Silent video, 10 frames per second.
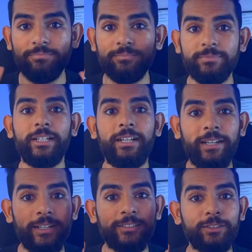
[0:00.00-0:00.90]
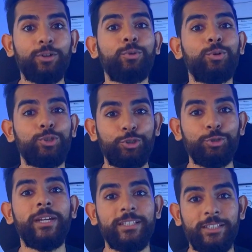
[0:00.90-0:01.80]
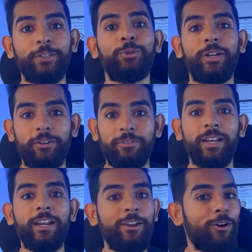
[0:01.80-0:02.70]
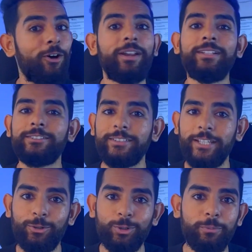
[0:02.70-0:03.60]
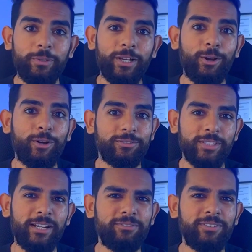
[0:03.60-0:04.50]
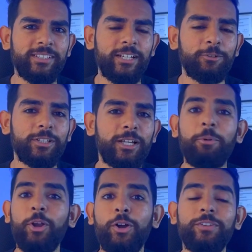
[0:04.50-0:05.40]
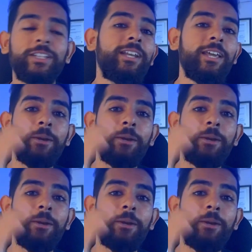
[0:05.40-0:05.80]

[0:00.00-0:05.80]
it needs a coach to be executed well, or else there could be a lot of side effects that could come along with it.